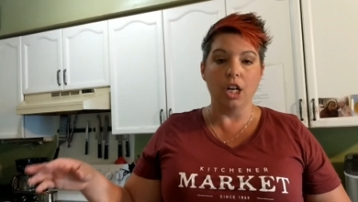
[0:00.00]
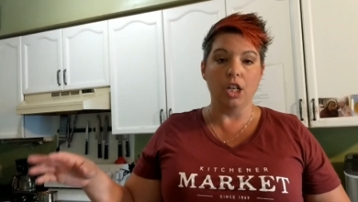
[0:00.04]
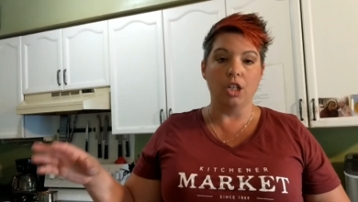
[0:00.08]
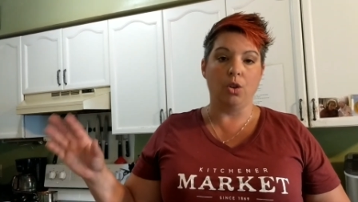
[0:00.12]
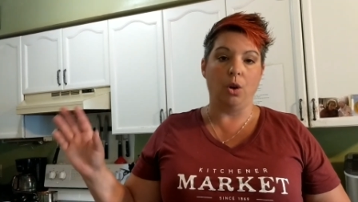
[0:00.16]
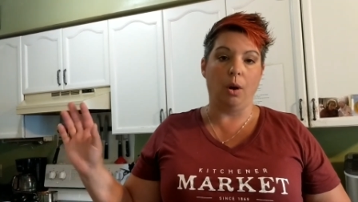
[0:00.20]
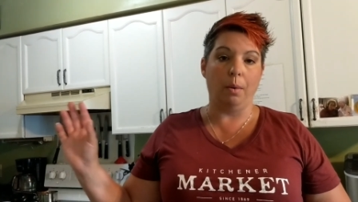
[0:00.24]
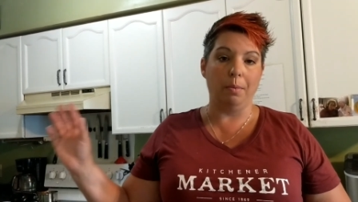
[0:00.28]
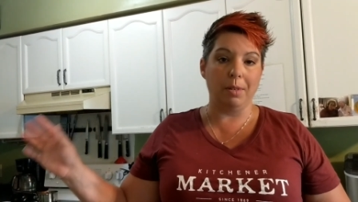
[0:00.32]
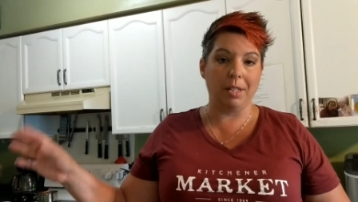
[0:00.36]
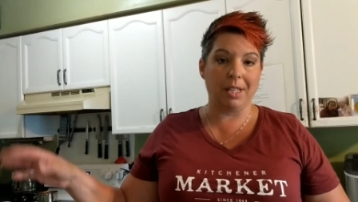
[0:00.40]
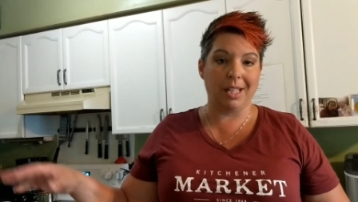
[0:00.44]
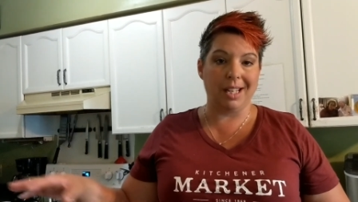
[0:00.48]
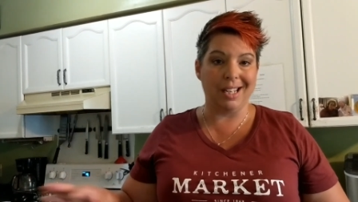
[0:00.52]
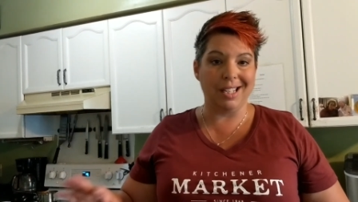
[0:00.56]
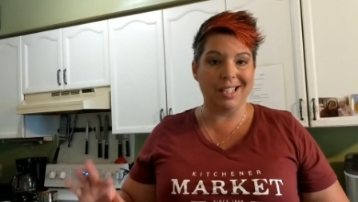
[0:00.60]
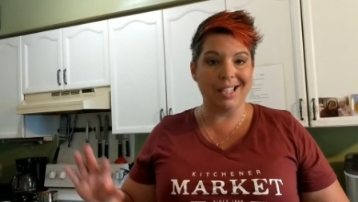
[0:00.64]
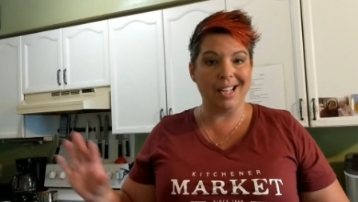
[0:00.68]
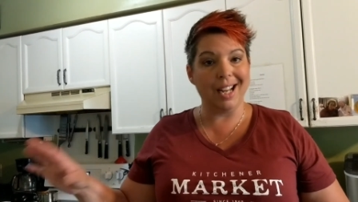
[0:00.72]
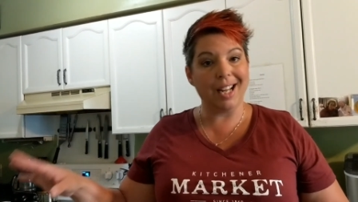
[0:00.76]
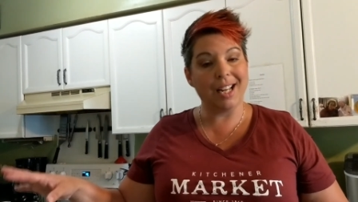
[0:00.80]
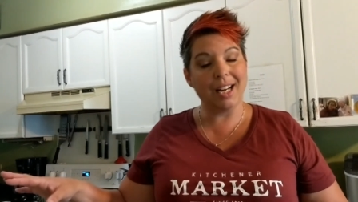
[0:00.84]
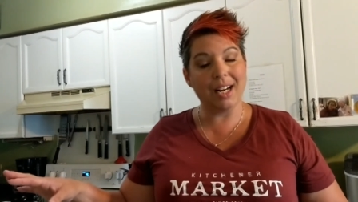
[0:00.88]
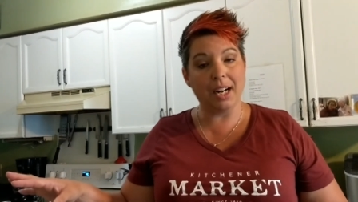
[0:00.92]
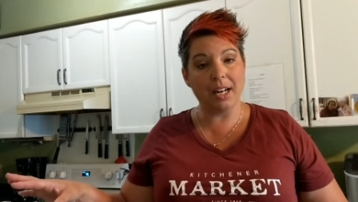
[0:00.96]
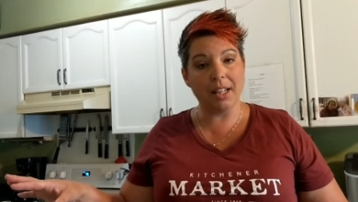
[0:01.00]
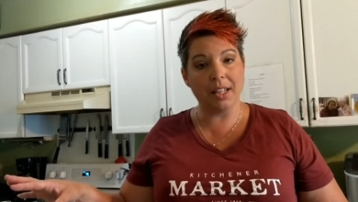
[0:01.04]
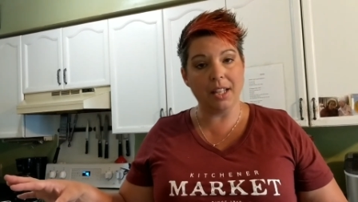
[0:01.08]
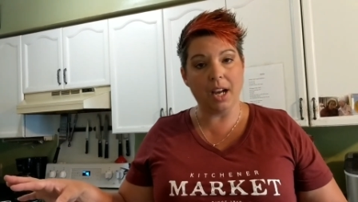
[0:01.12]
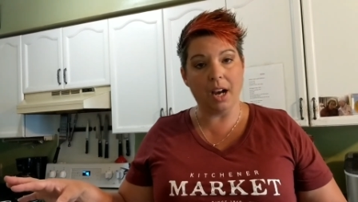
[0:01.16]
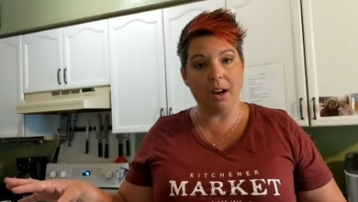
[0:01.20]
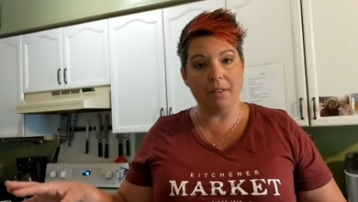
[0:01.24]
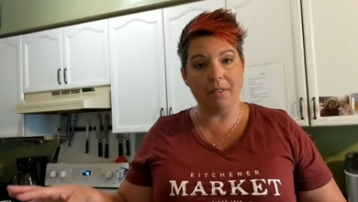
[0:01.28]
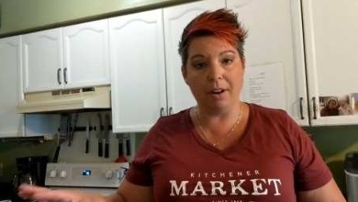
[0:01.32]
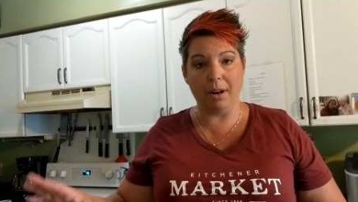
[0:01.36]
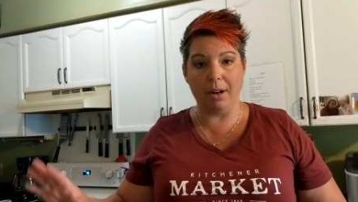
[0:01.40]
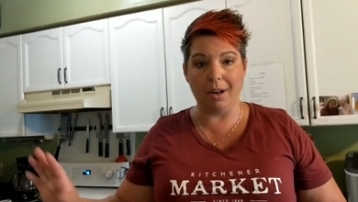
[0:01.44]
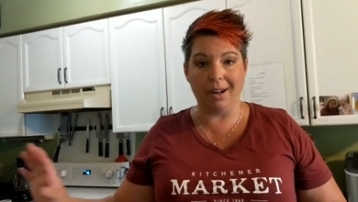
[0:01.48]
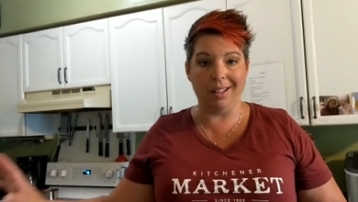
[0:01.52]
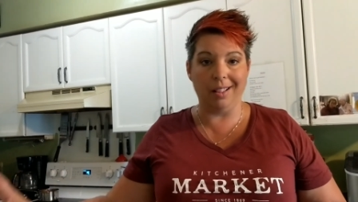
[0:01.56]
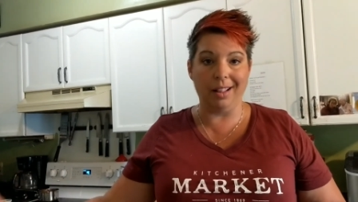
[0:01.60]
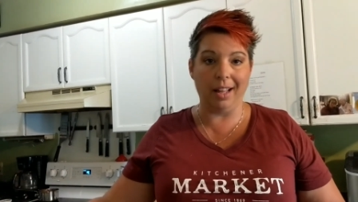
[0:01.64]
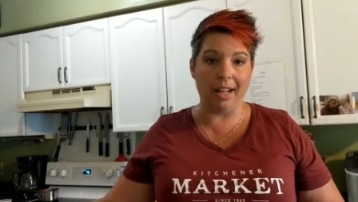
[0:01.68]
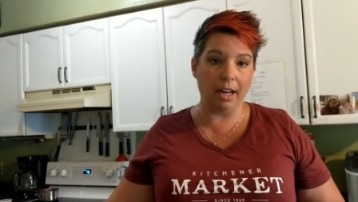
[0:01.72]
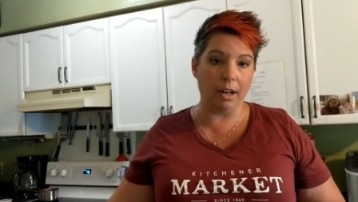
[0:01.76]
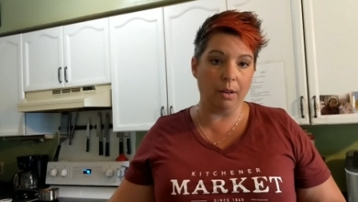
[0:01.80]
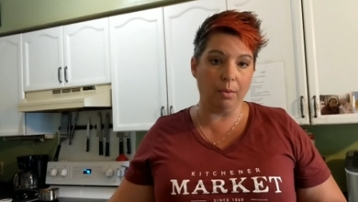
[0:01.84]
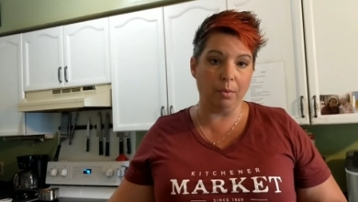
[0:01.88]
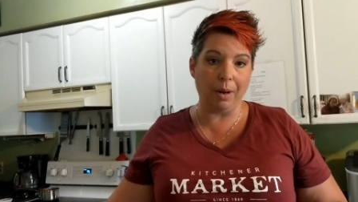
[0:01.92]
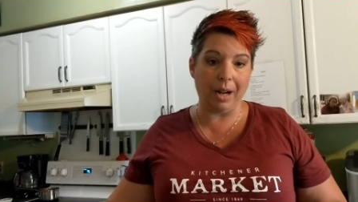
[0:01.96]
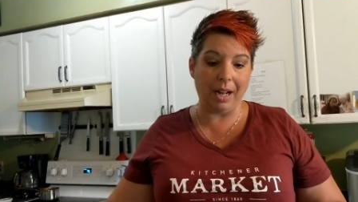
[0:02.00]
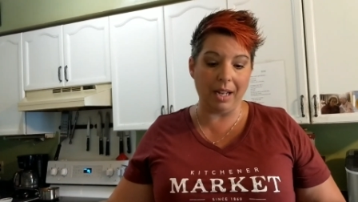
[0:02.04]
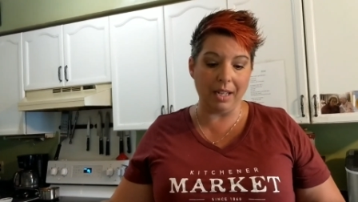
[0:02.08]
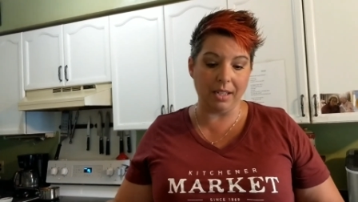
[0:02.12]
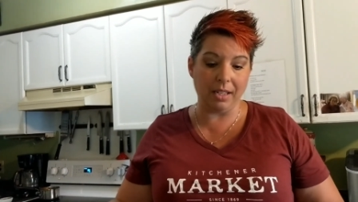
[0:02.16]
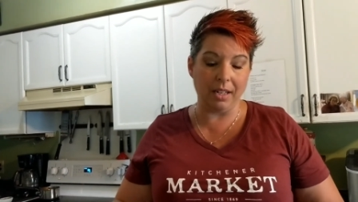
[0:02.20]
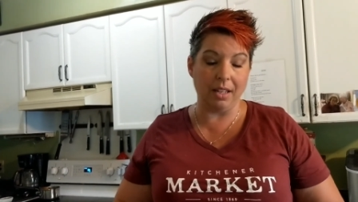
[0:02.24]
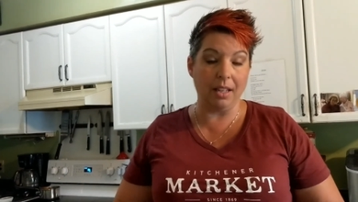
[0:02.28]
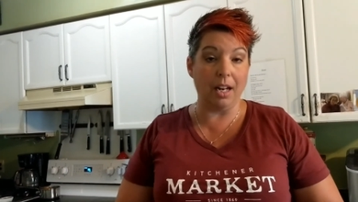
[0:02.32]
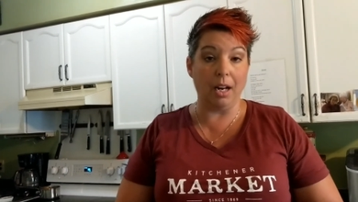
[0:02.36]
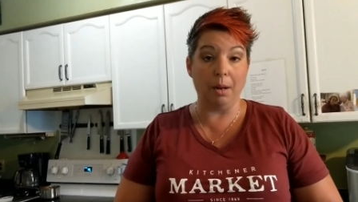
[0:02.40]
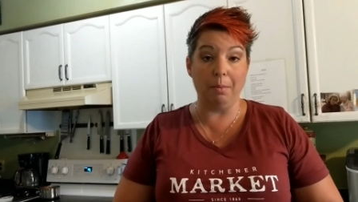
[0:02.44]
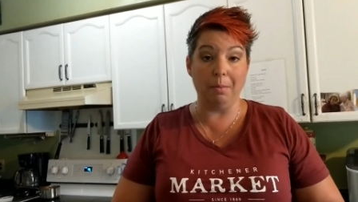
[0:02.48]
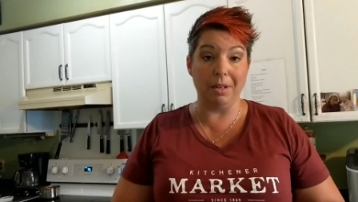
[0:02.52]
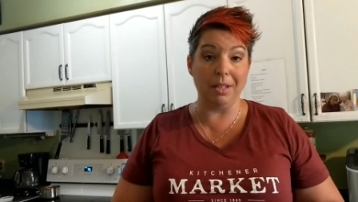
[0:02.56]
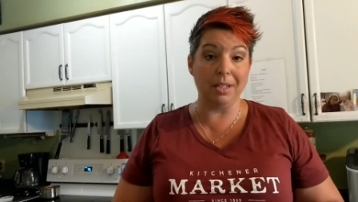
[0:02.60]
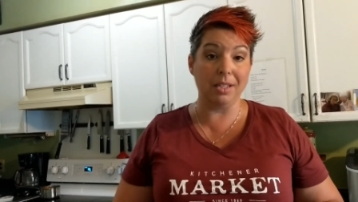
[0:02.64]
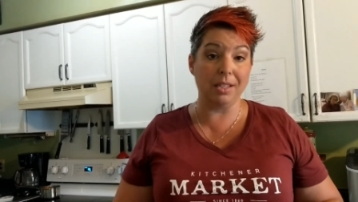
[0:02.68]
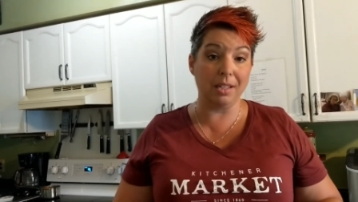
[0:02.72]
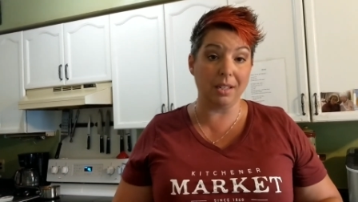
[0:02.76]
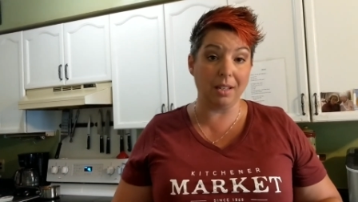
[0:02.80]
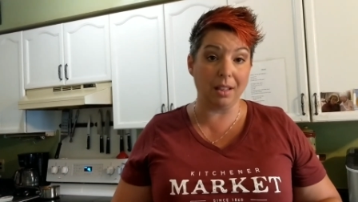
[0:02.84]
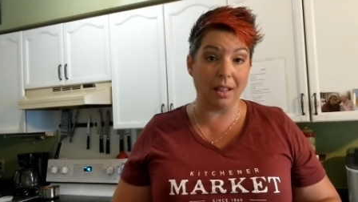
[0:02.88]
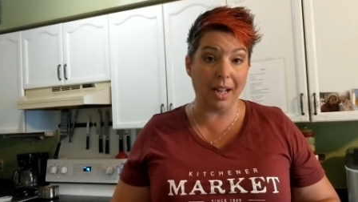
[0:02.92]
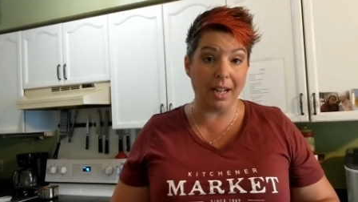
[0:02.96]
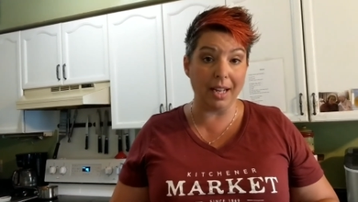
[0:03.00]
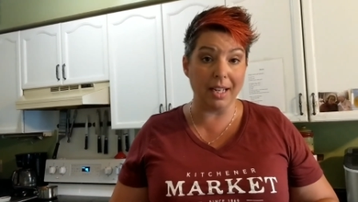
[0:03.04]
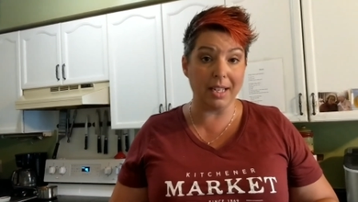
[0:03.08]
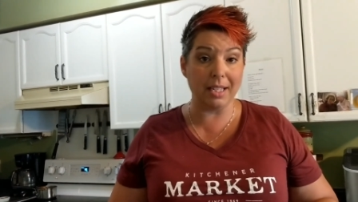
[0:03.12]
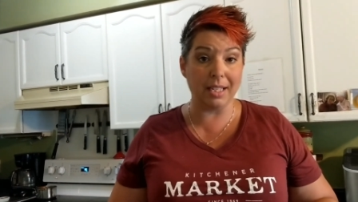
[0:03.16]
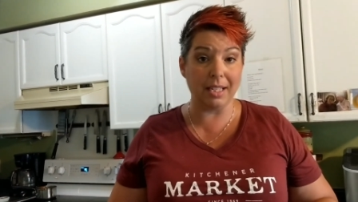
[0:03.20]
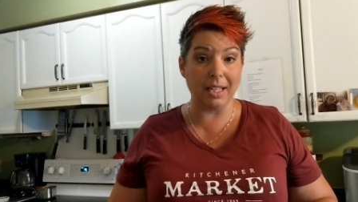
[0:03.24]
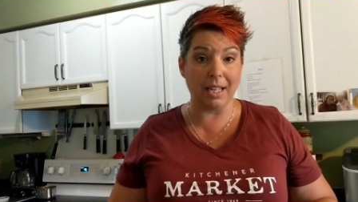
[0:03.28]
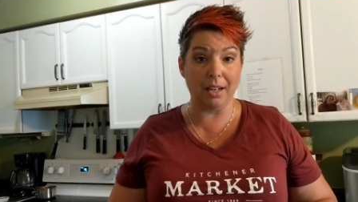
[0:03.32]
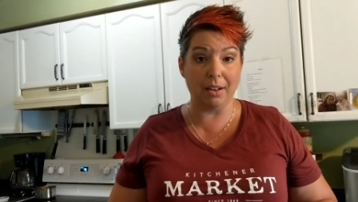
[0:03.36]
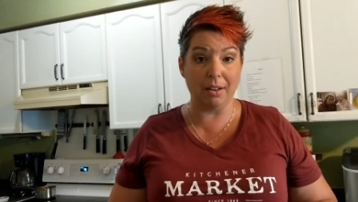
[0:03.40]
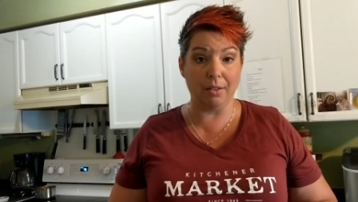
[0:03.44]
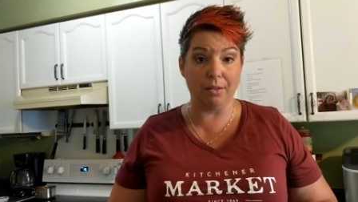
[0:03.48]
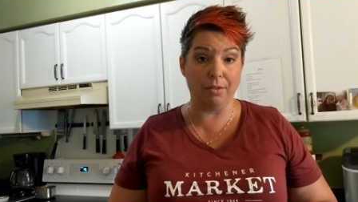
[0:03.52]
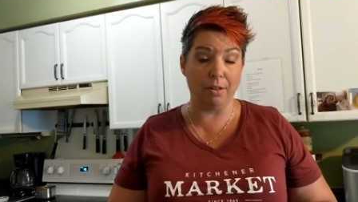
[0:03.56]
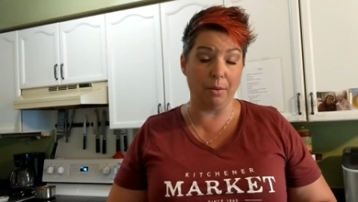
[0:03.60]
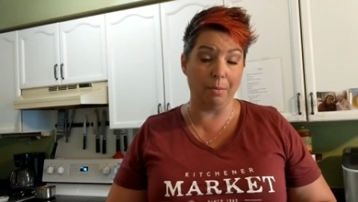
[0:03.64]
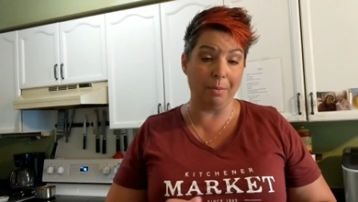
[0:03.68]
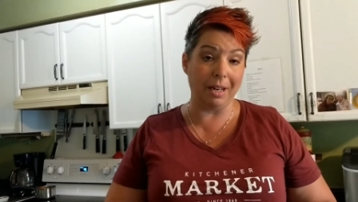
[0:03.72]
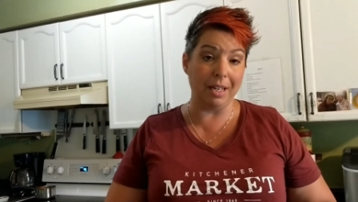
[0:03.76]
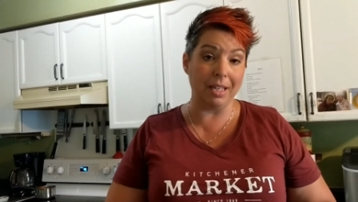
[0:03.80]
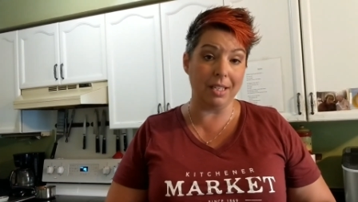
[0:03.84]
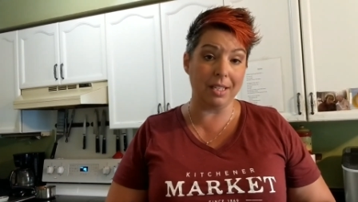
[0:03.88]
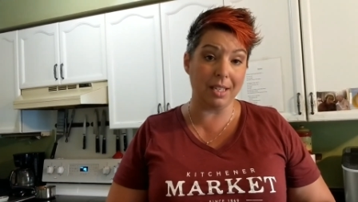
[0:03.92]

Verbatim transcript: So I'm just gonna take it out of the oven and let it rest, and then I'm gonna slice it for my